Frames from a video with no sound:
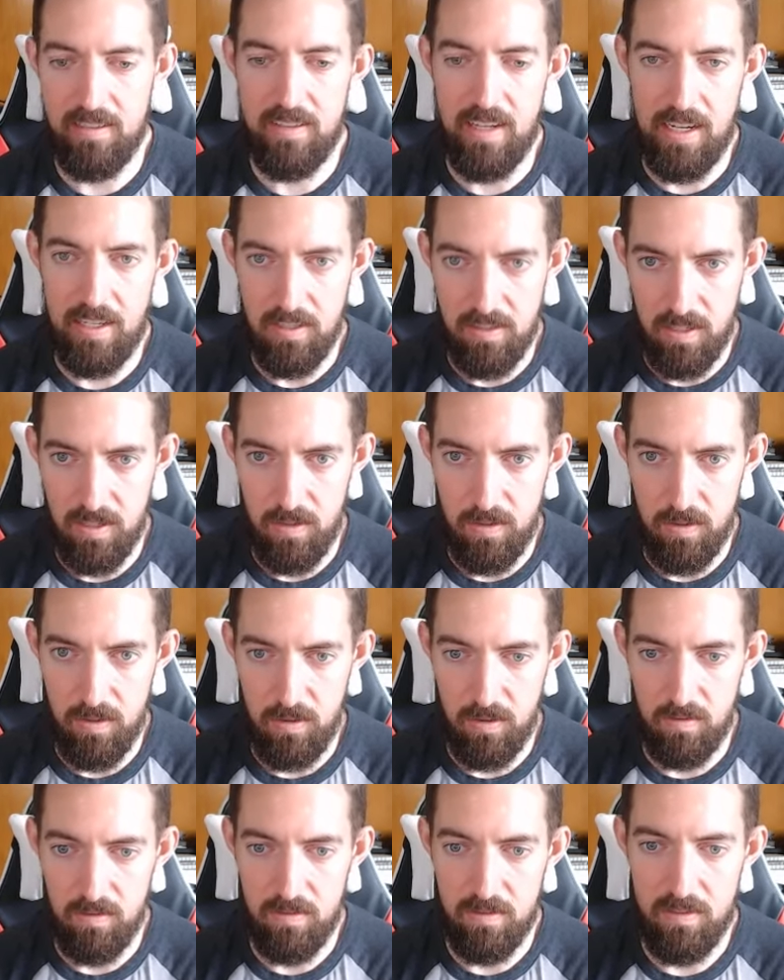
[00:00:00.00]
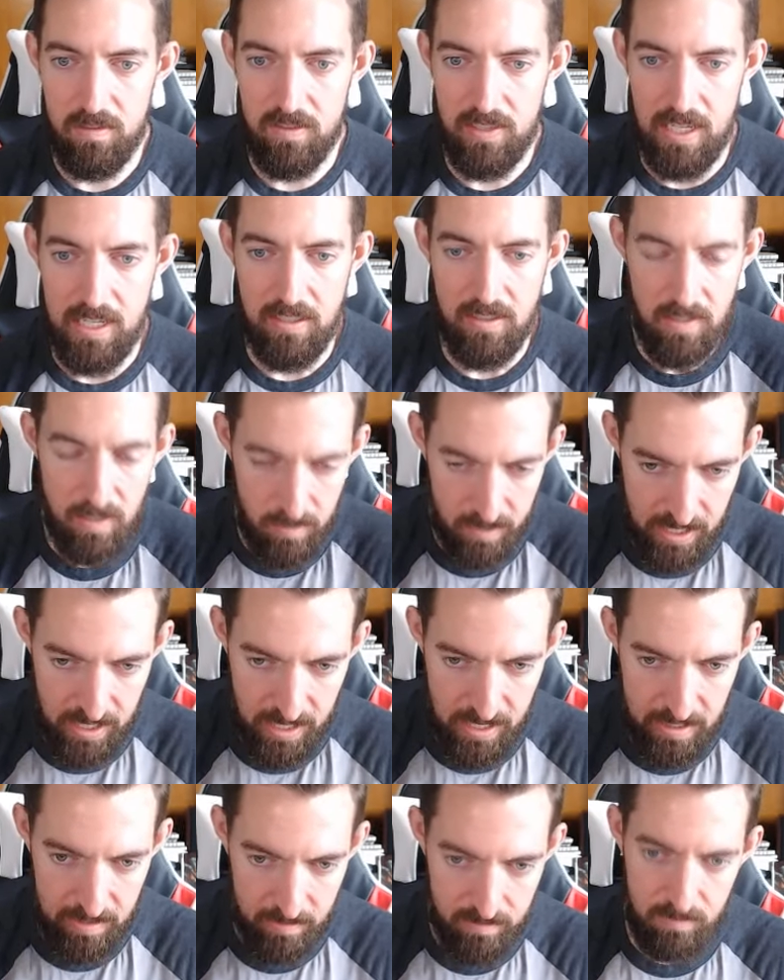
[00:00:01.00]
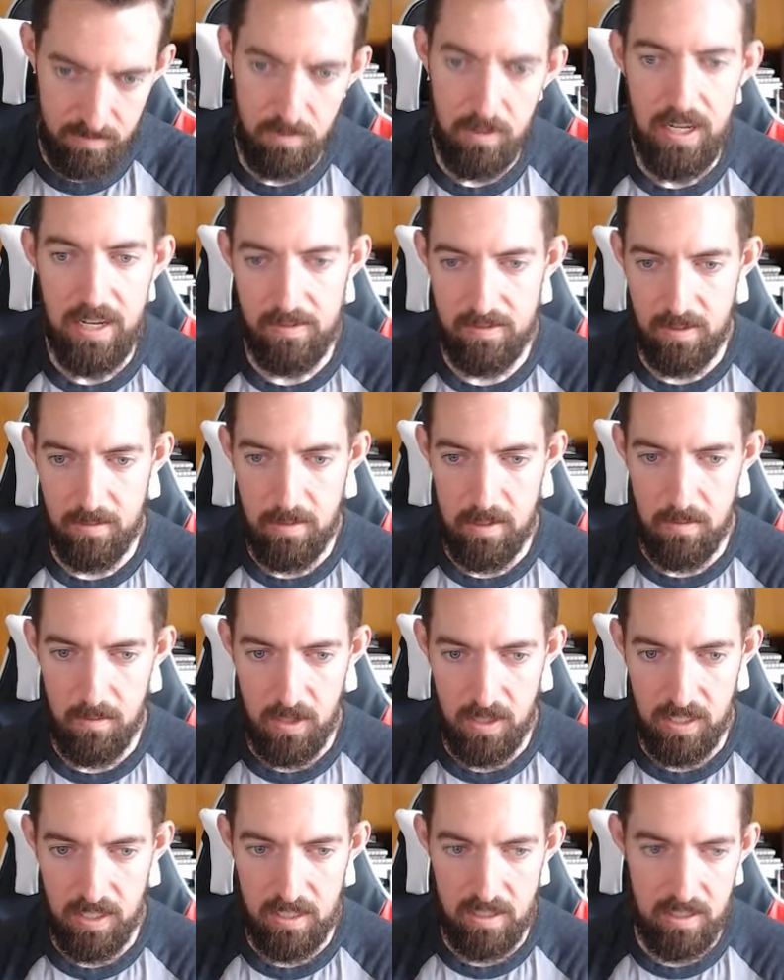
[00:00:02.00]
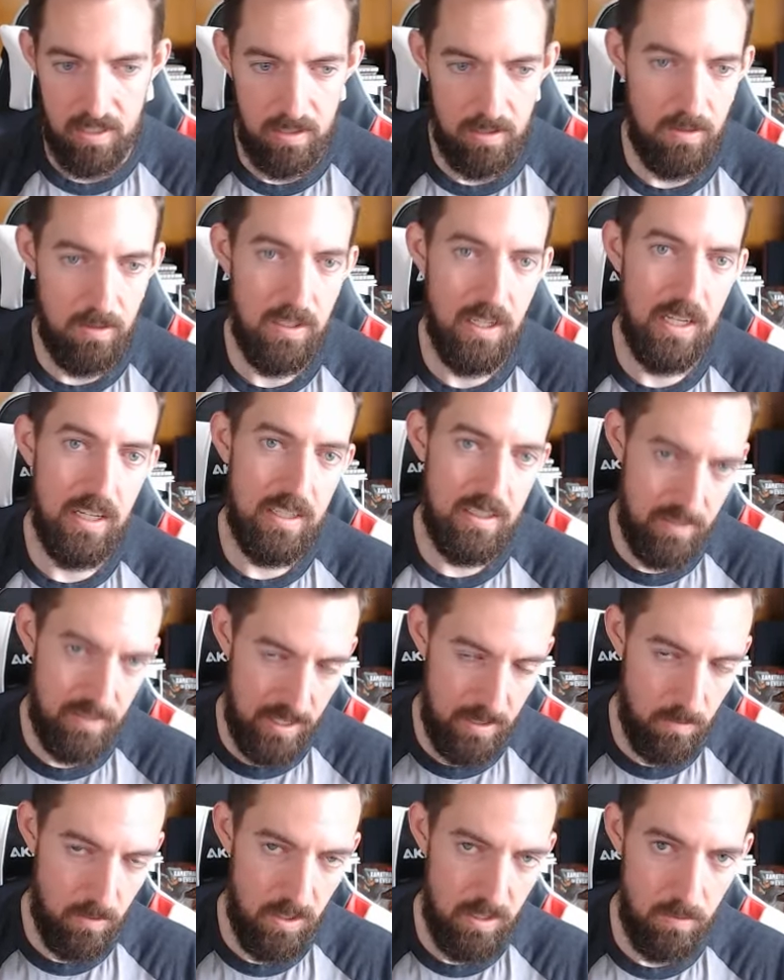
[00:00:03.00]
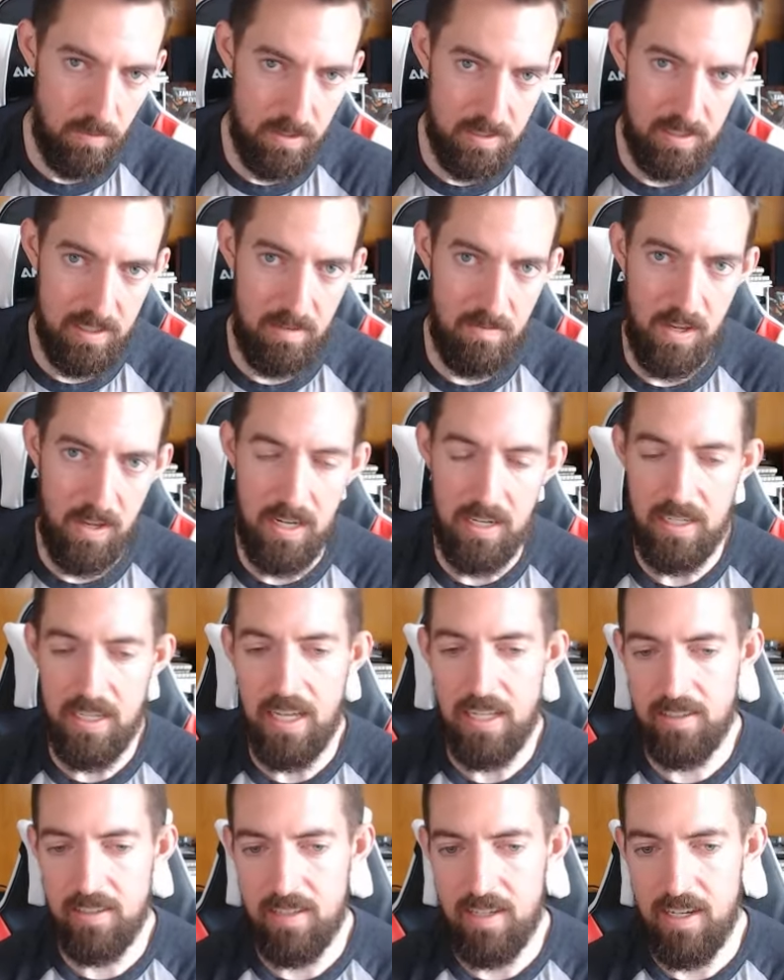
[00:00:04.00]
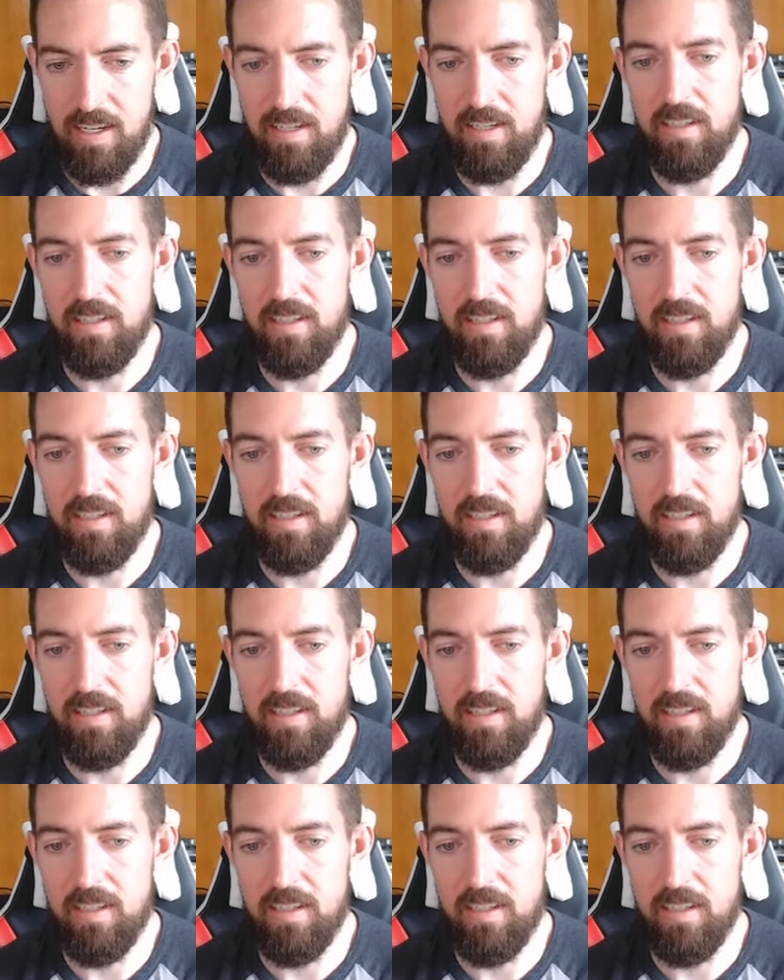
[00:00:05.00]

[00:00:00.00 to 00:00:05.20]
Side two says, okay, we have something we're going to do. Side one wants to defend against it.